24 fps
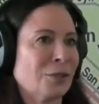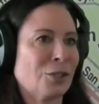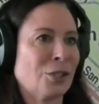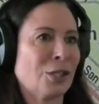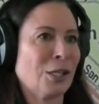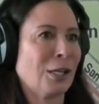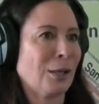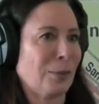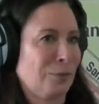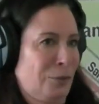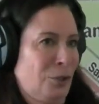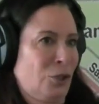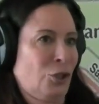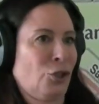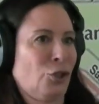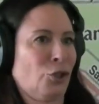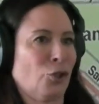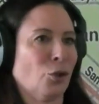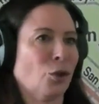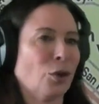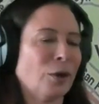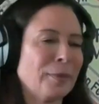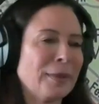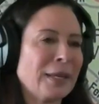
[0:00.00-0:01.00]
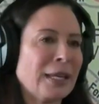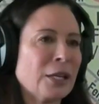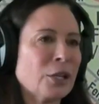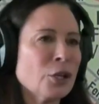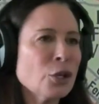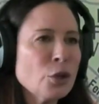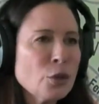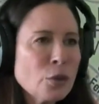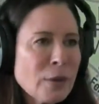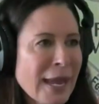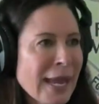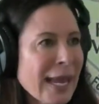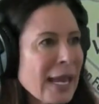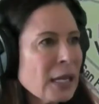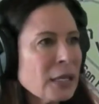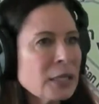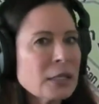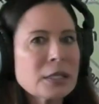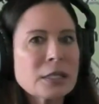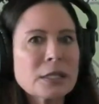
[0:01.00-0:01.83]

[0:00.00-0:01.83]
she comes storming, and you can't